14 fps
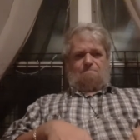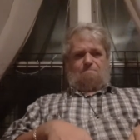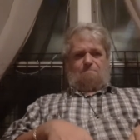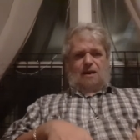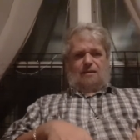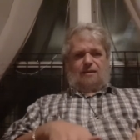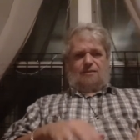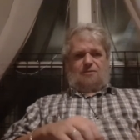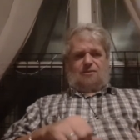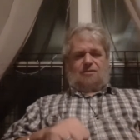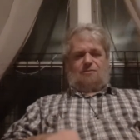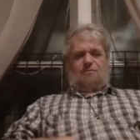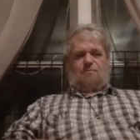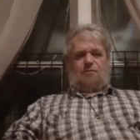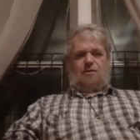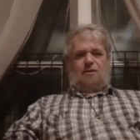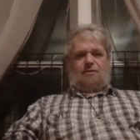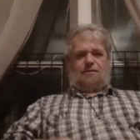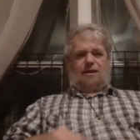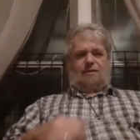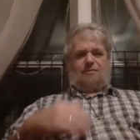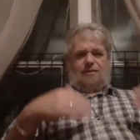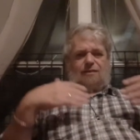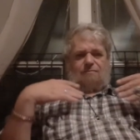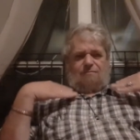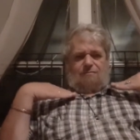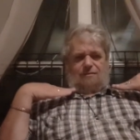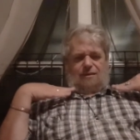pockets in the front, and
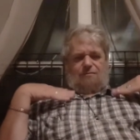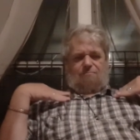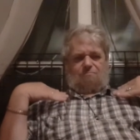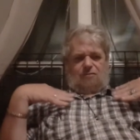it